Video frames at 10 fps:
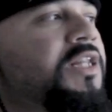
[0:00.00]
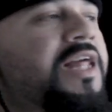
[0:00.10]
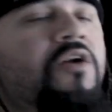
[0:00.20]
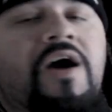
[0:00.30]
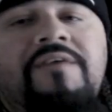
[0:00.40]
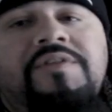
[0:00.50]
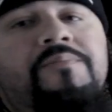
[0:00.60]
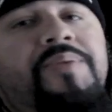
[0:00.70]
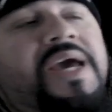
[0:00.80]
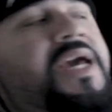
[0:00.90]
they don't have to
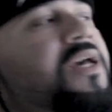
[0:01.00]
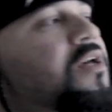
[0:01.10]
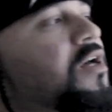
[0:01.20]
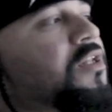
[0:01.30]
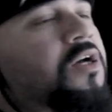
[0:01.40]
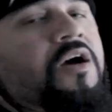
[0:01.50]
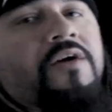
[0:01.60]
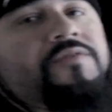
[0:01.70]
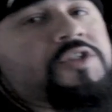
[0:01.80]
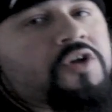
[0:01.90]
pay the
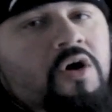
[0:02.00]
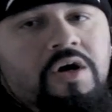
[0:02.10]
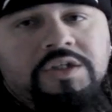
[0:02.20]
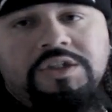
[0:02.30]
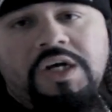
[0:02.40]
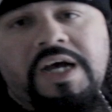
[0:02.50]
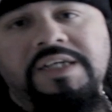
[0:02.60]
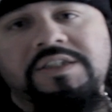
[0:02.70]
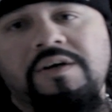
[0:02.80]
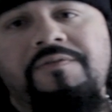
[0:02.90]
cover charge
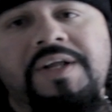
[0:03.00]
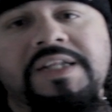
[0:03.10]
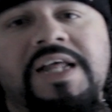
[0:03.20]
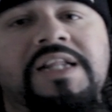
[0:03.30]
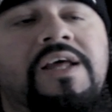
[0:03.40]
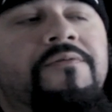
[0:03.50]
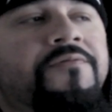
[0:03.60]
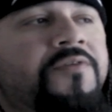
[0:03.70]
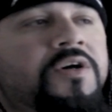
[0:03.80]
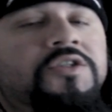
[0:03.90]
and stuff like that. They
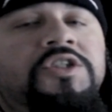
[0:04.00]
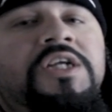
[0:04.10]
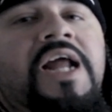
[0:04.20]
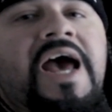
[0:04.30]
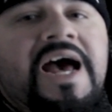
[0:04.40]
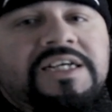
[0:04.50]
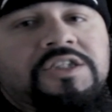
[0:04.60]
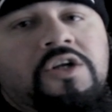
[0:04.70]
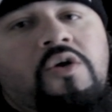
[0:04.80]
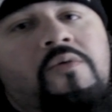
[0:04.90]
function
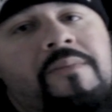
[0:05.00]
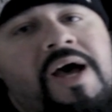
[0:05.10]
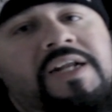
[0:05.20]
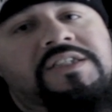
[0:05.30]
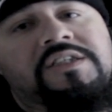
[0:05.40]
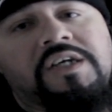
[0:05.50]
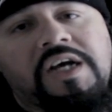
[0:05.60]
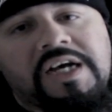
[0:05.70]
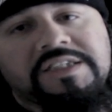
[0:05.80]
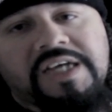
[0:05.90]
as a nomad. It's a
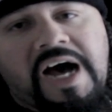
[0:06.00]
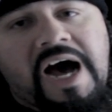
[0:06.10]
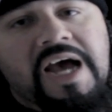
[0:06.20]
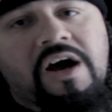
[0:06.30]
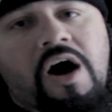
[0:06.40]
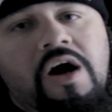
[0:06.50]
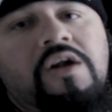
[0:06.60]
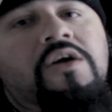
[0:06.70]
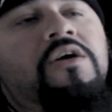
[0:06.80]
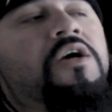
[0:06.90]
it's a high
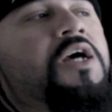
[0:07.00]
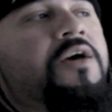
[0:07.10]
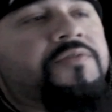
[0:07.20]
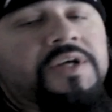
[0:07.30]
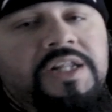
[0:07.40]
honor if you're